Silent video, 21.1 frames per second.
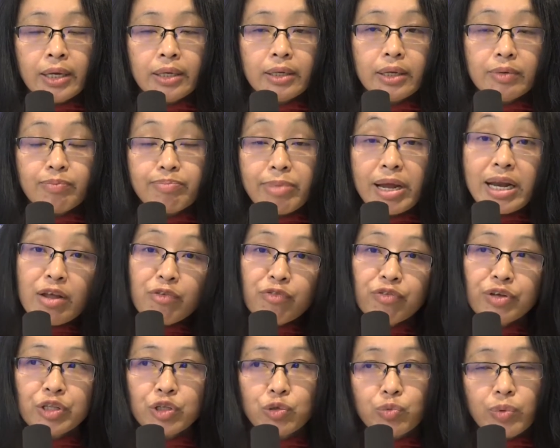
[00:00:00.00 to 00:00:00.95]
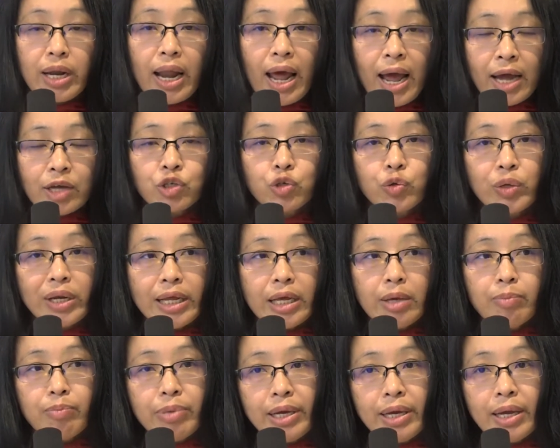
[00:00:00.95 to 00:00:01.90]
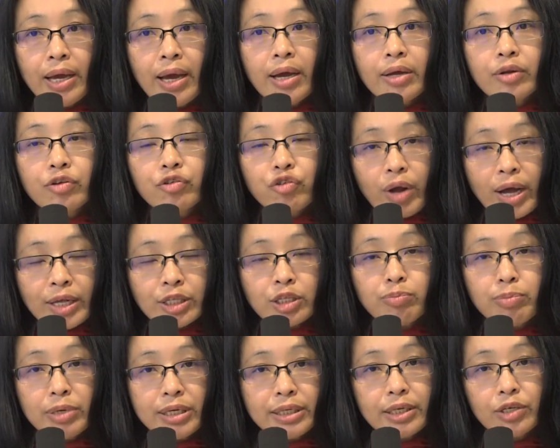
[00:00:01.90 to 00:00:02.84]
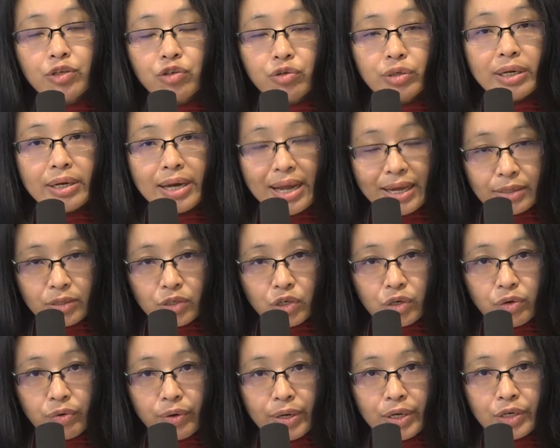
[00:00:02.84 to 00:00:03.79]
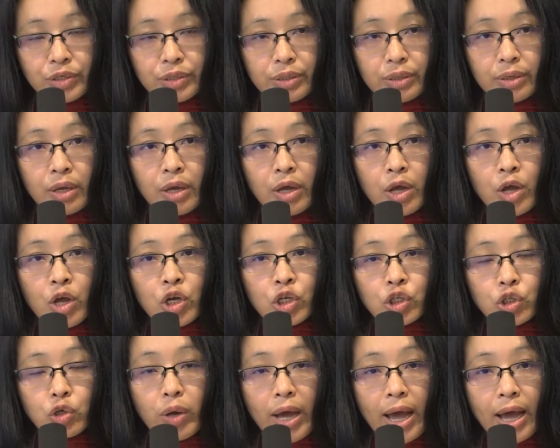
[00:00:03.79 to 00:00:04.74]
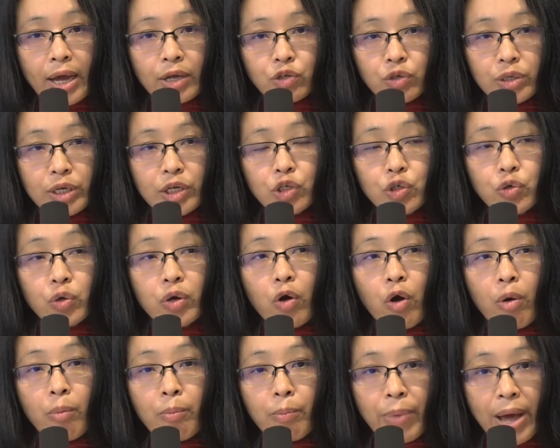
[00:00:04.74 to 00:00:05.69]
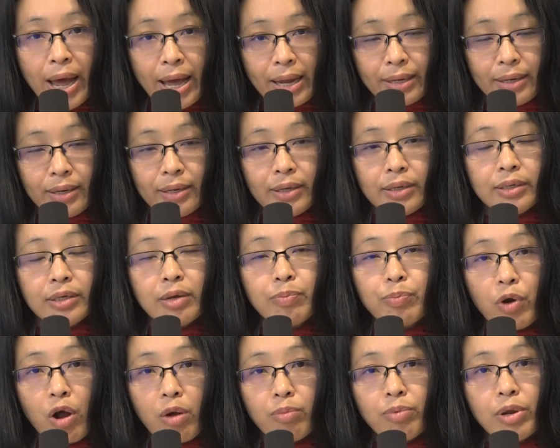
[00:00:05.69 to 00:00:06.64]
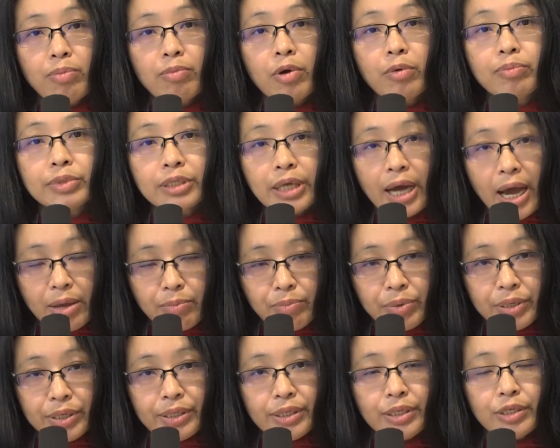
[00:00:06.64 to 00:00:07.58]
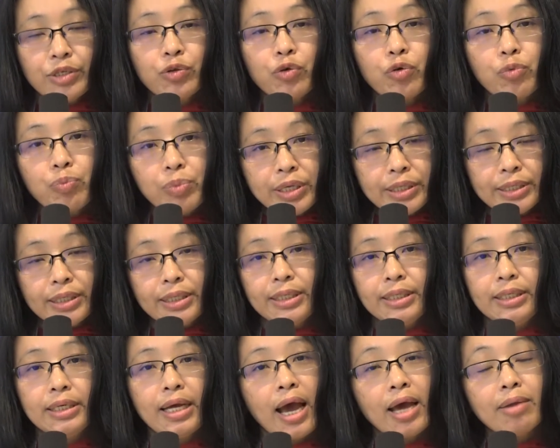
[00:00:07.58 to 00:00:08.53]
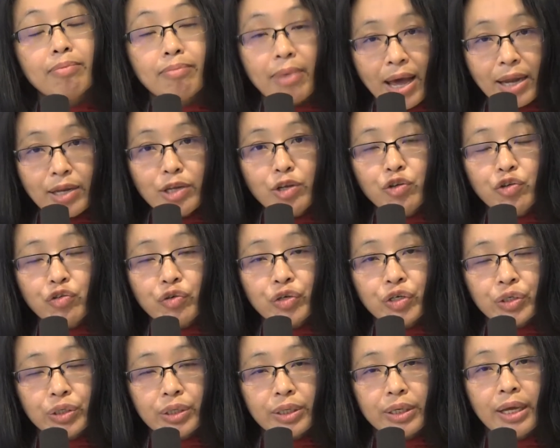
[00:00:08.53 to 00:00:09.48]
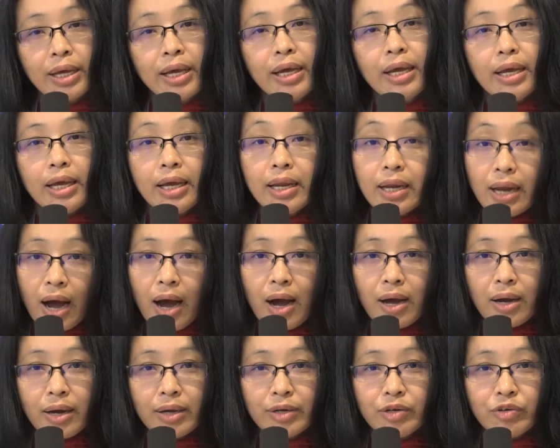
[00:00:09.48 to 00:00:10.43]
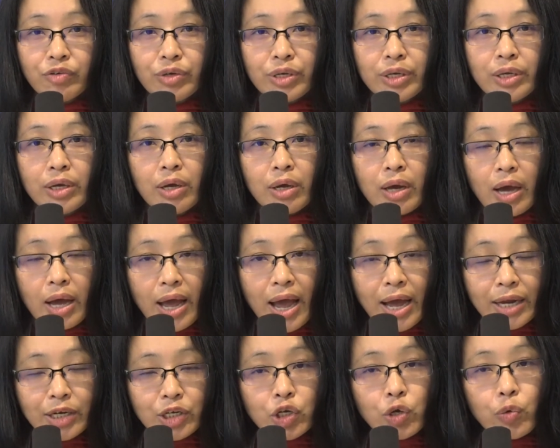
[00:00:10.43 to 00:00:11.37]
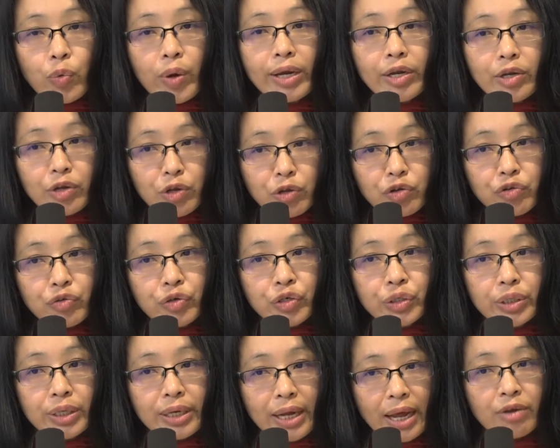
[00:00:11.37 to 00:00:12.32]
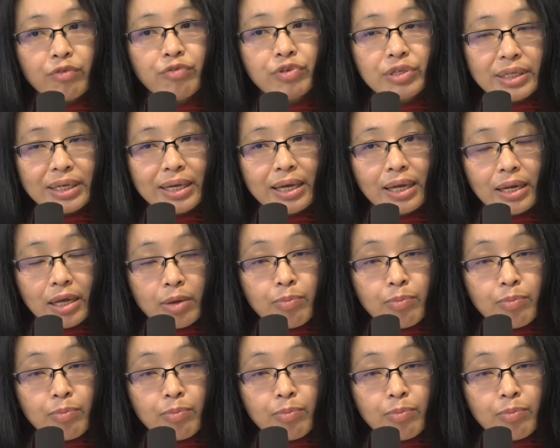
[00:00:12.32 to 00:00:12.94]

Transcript: the benefits will actually be transmitted to the next generation. So actually, to combat the problem of diabetes, obesity and malnutrition in our country, adequate nutrition and physical